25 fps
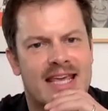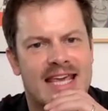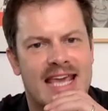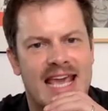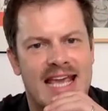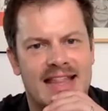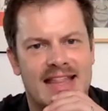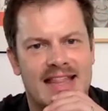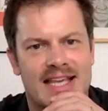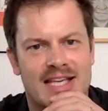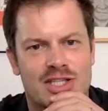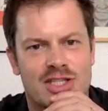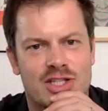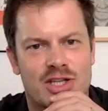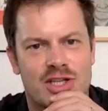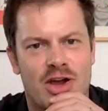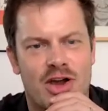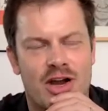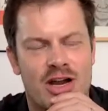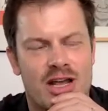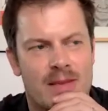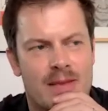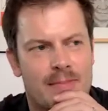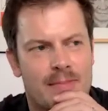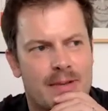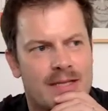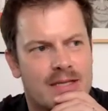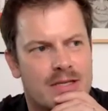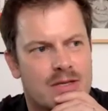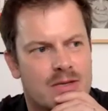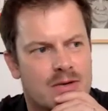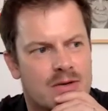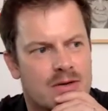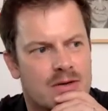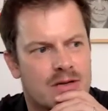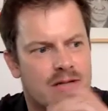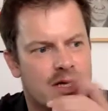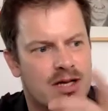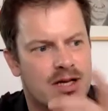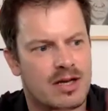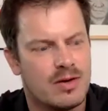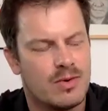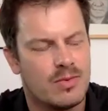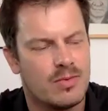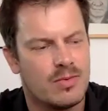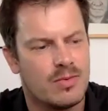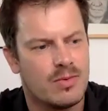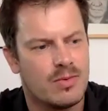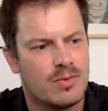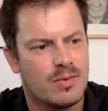get there slowly. But
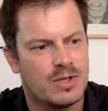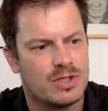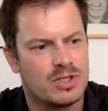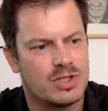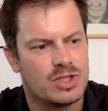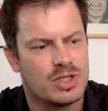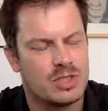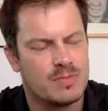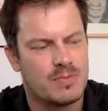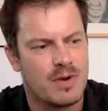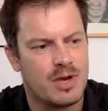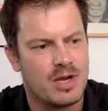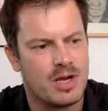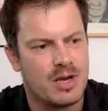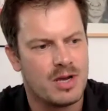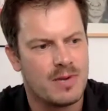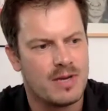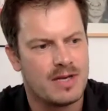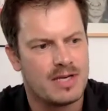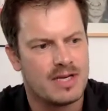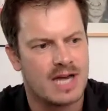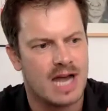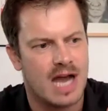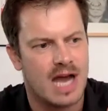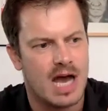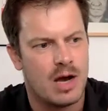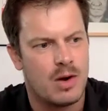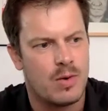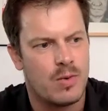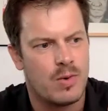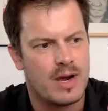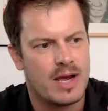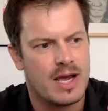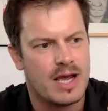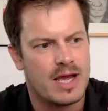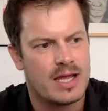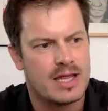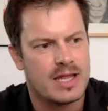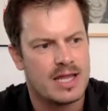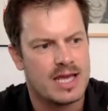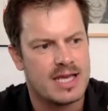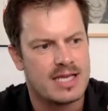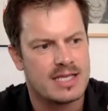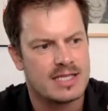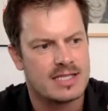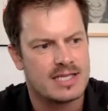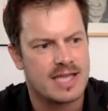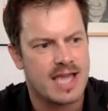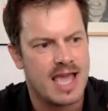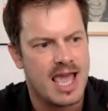what you spoke about now, where
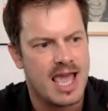it